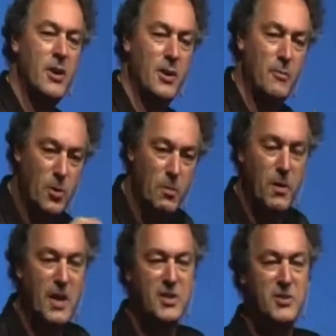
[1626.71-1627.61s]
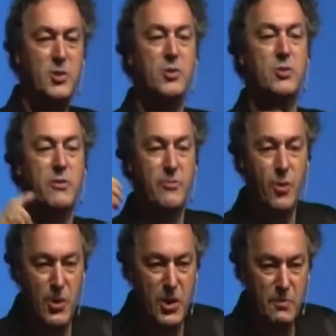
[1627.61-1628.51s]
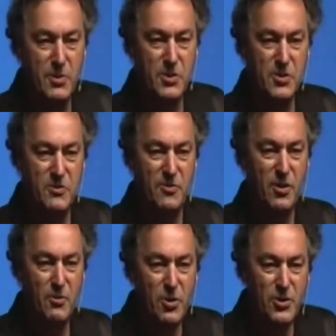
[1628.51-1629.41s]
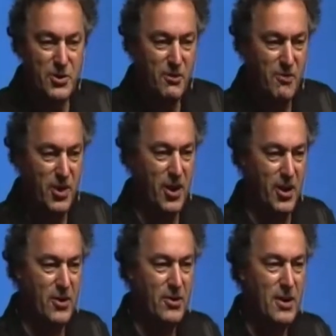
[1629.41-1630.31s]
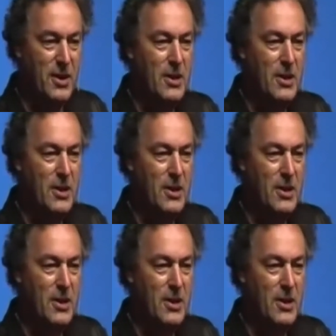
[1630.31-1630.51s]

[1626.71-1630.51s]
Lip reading: and what places you should avoid because of the quality of the air,